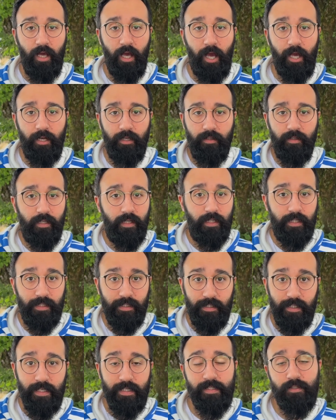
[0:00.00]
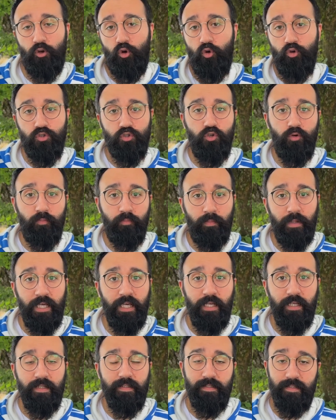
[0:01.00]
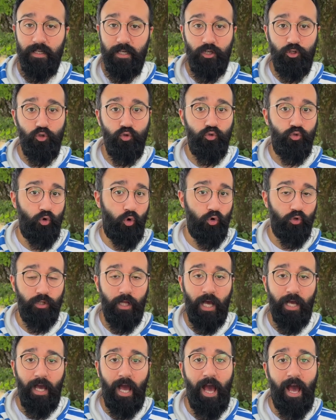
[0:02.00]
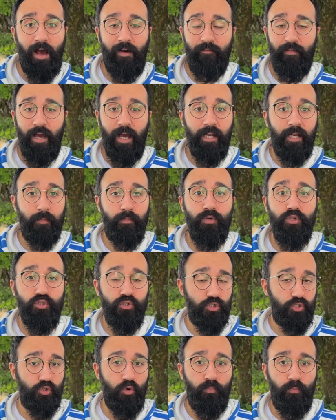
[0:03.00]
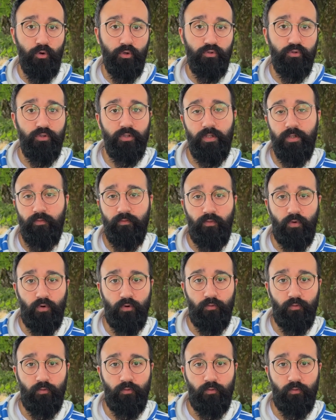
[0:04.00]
And this also means you don't have any business opportunity